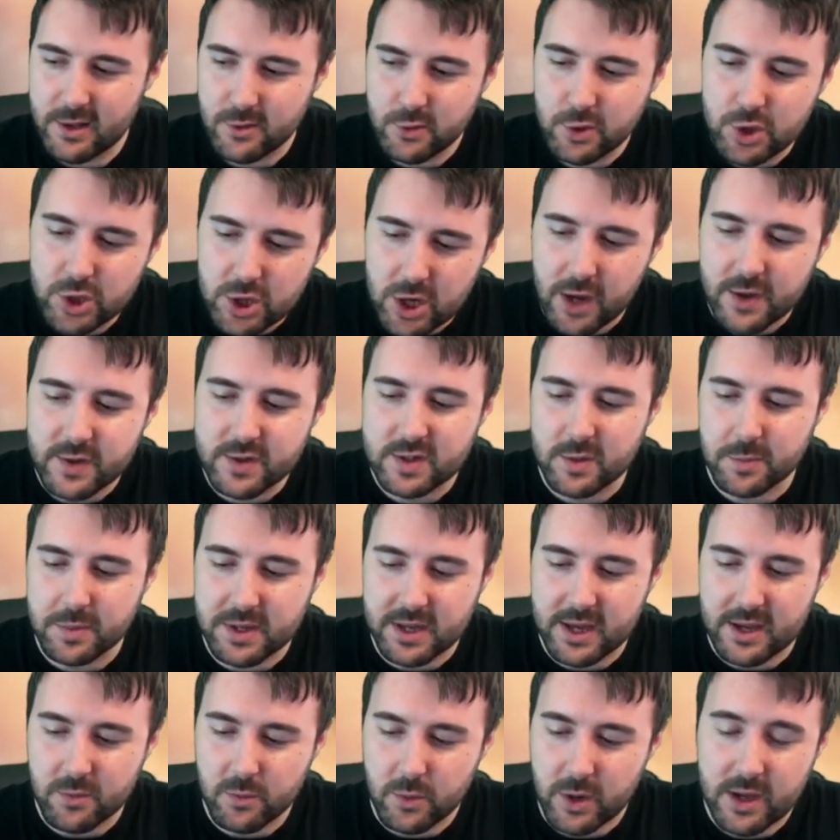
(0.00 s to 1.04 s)
just to
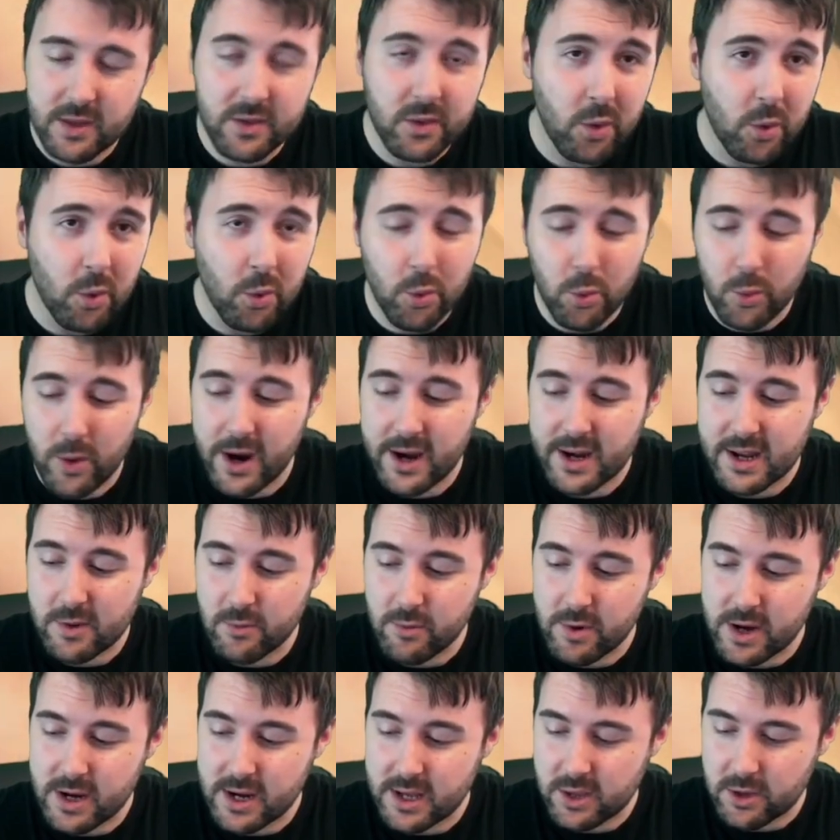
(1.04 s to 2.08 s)
begin with, already
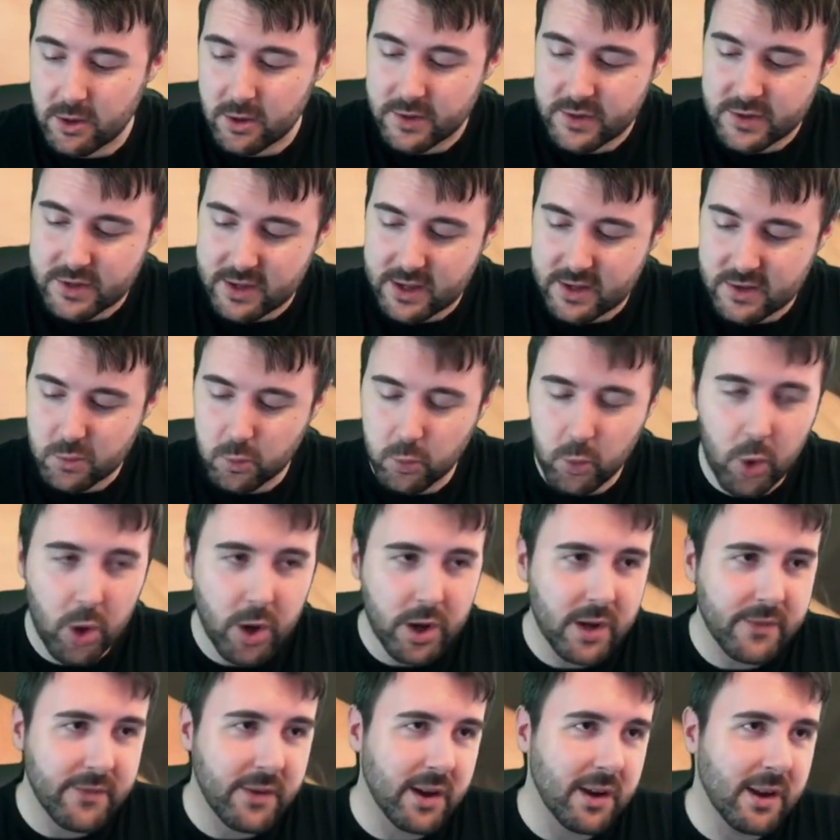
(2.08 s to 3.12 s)
really good. So that's one
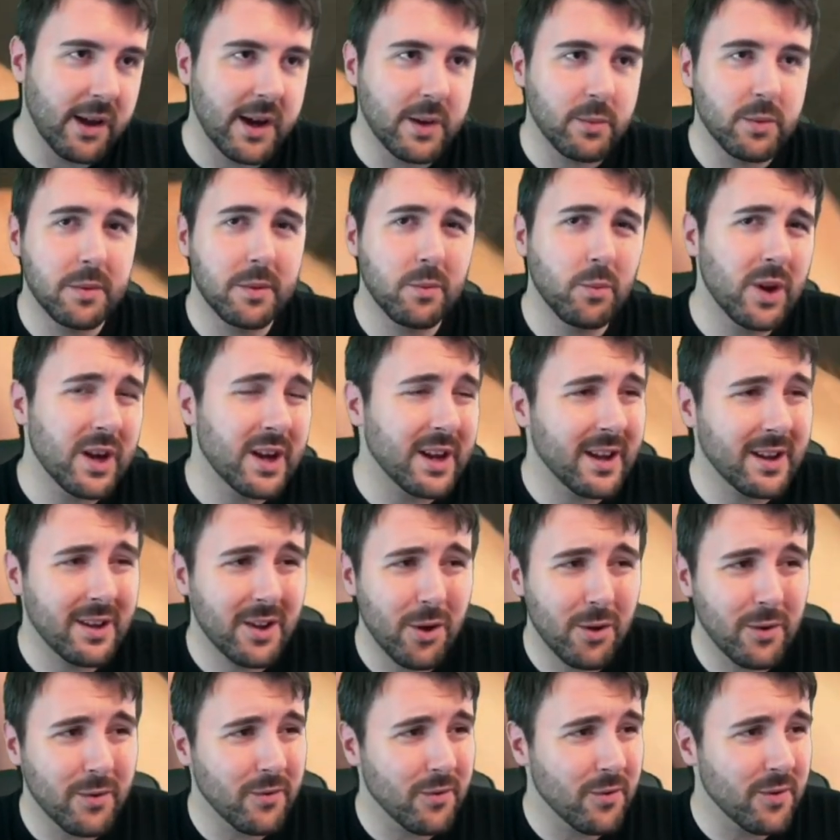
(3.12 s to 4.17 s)
of our line women. We're going to
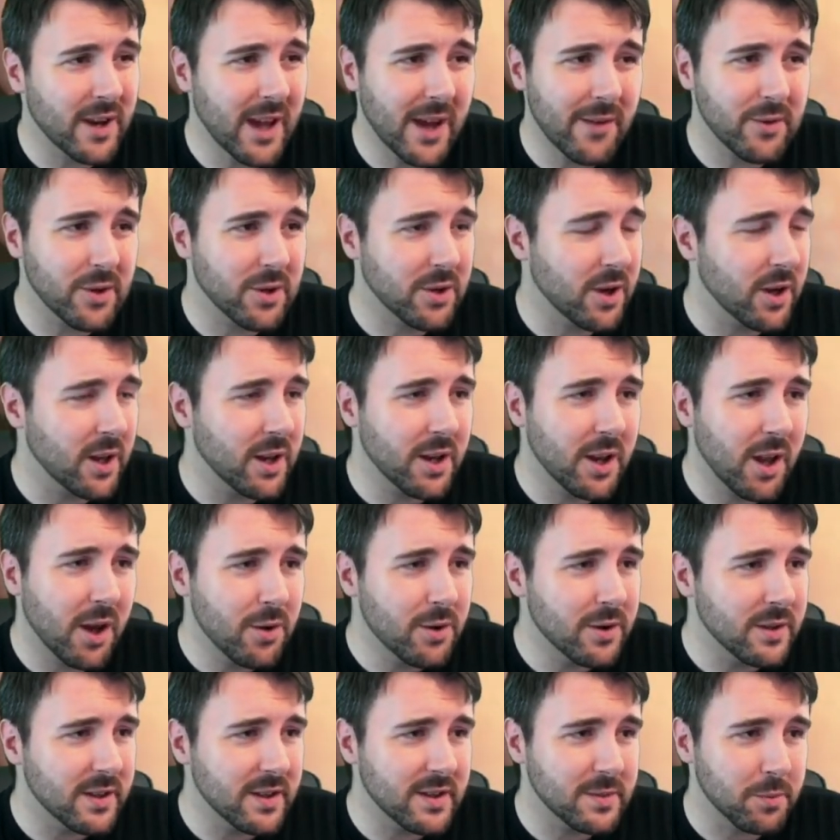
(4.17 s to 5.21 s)
go through and have a look at a
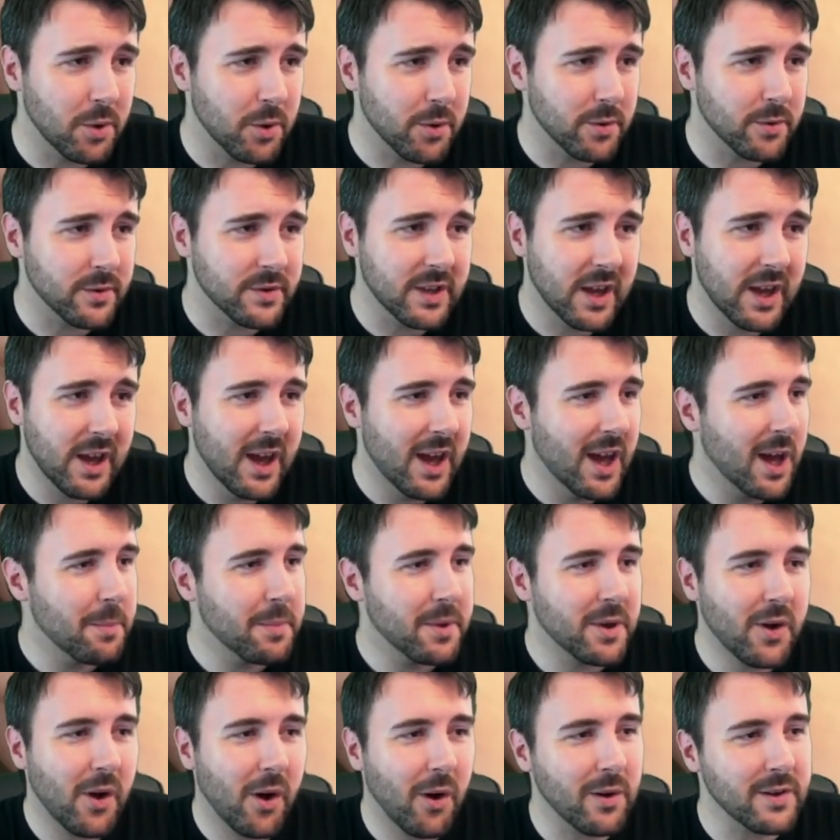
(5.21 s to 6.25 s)
load of these models,
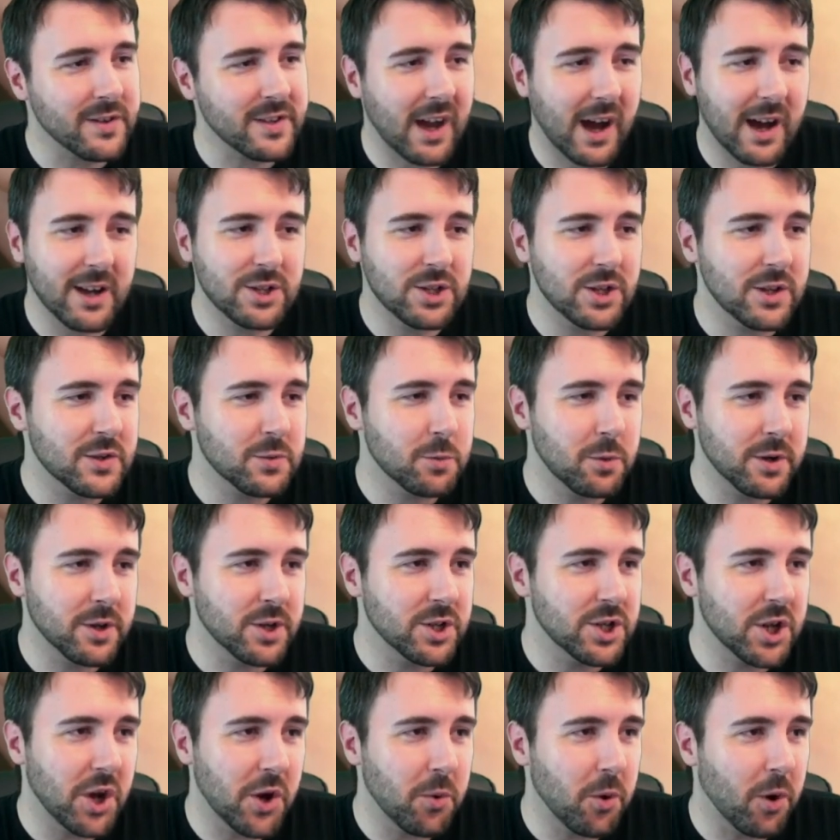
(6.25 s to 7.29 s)
because I just want to
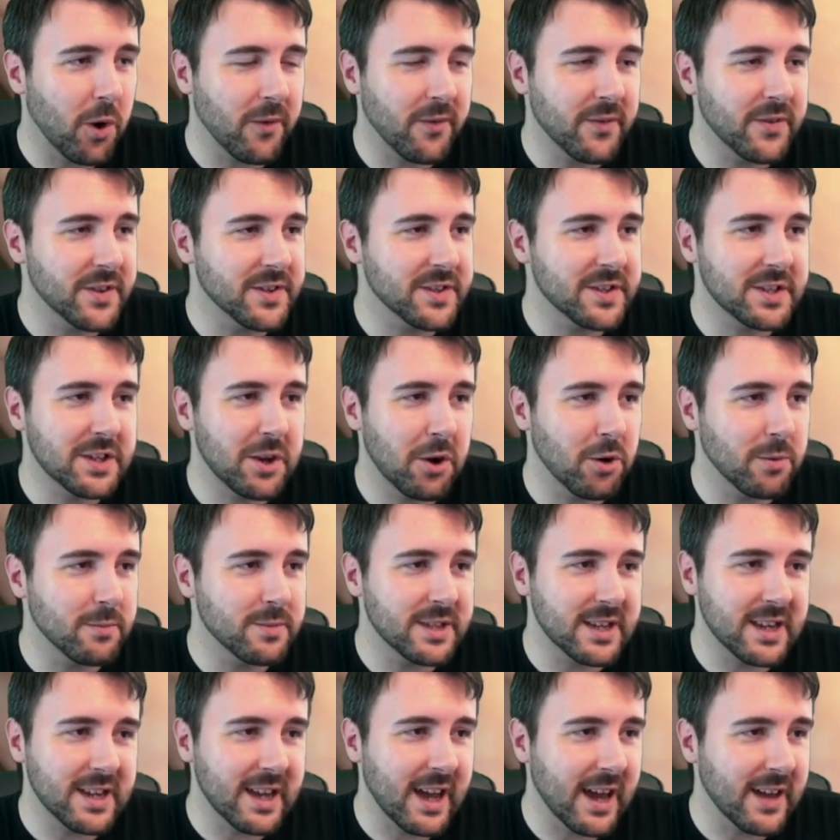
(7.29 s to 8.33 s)
show off the
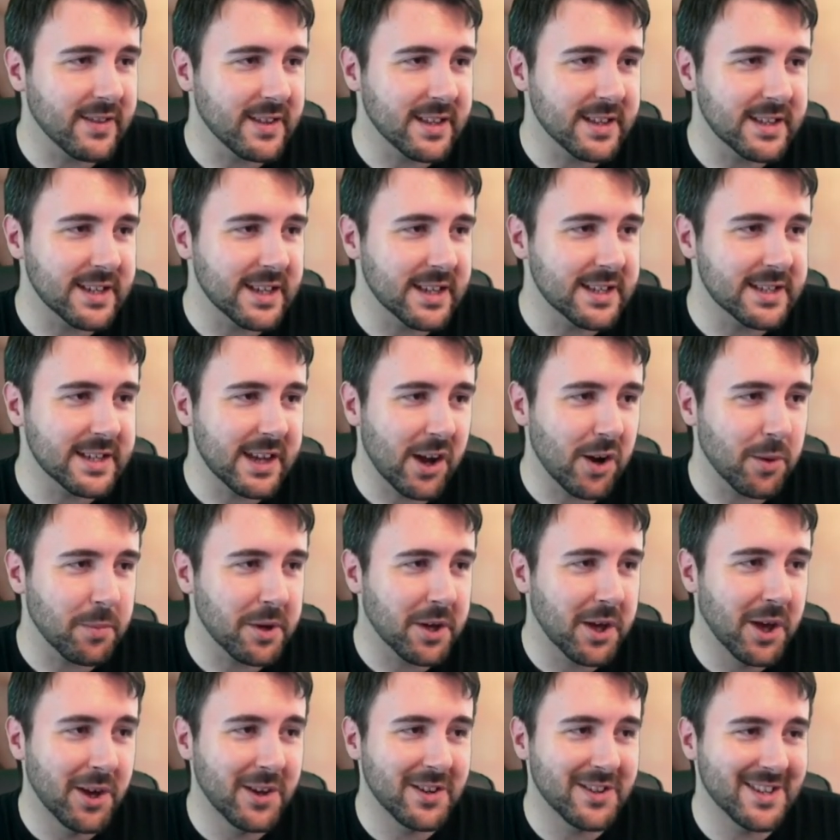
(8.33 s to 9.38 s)
sculpting and the detail,
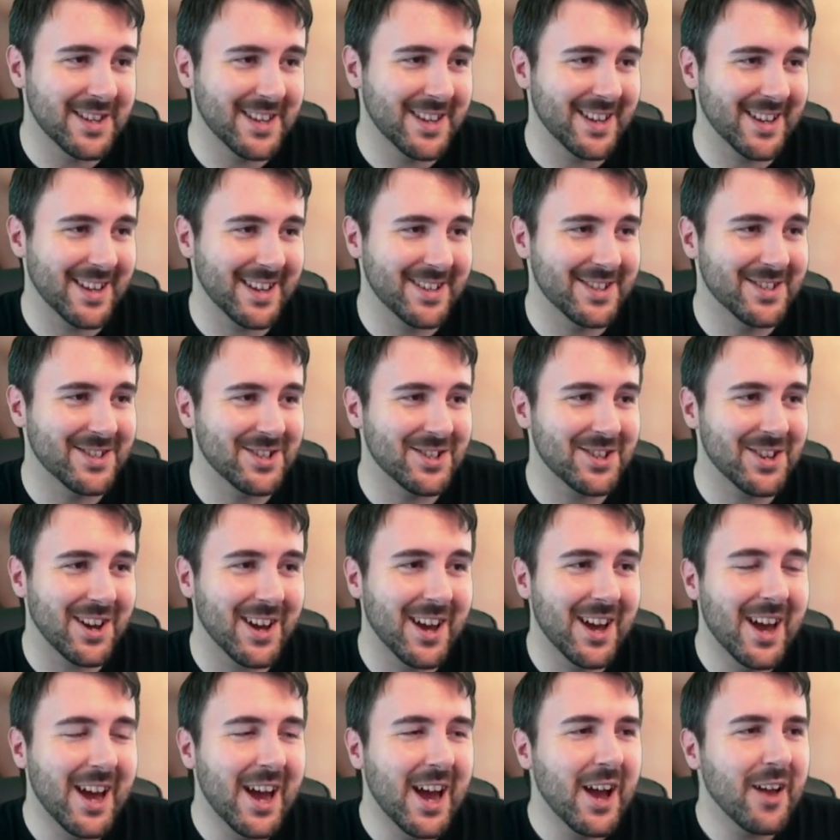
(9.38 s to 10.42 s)
because it's just,
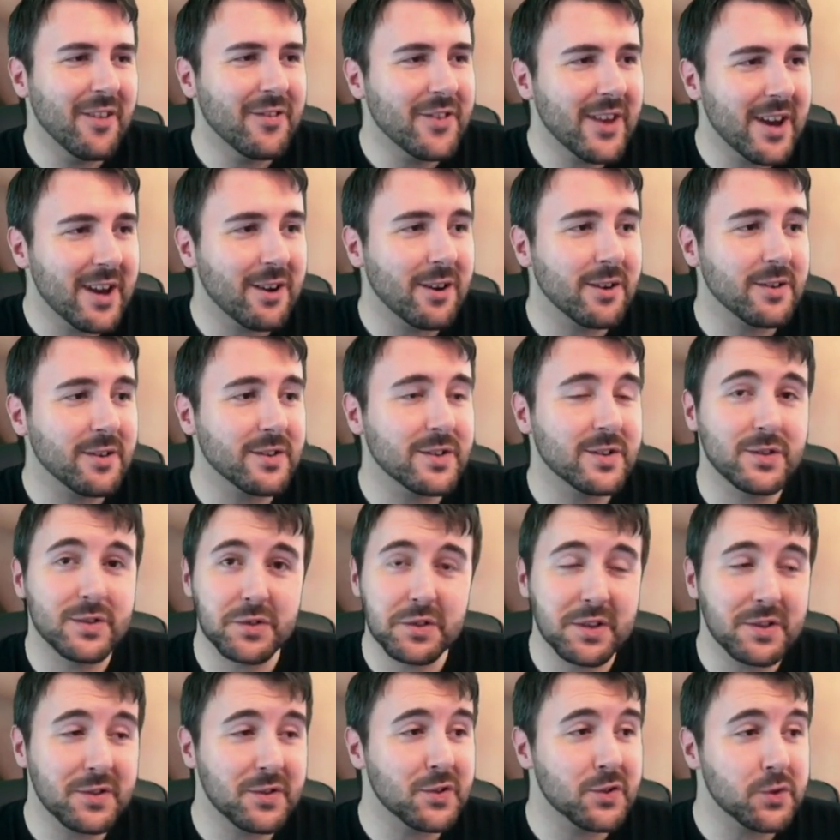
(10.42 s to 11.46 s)

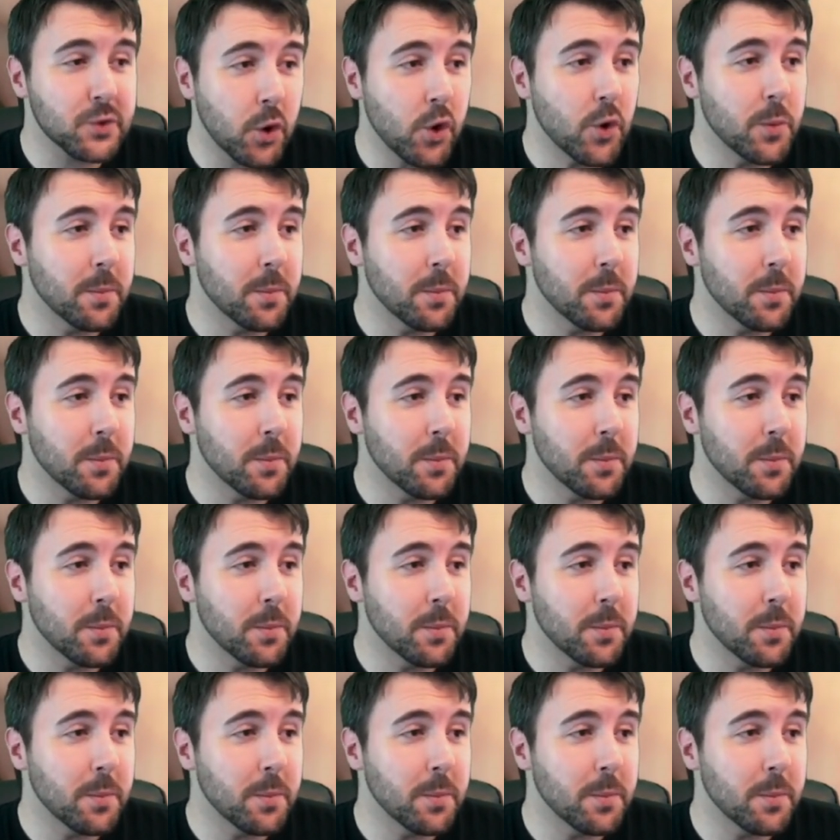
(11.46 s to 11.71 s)
there's so